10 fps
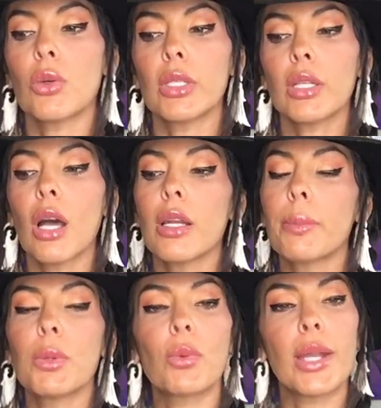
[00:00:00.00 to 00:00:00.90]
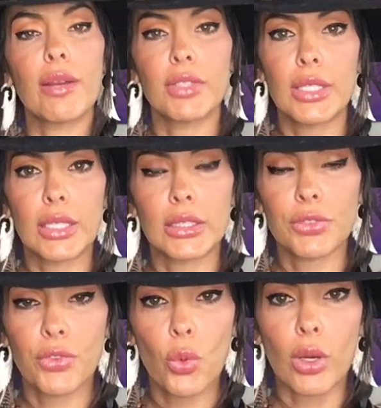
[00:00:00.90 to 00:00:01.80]
get caught up in what everything is
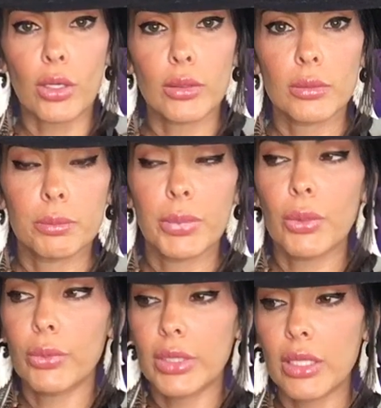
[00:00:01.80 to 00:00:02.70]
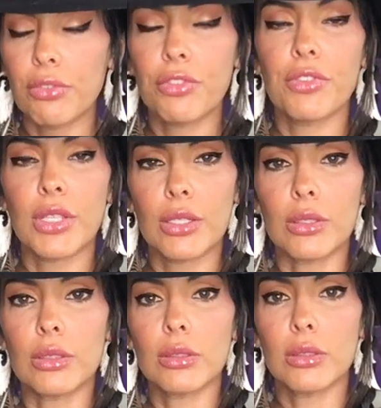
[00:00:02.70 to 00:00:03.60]
for, but really feel.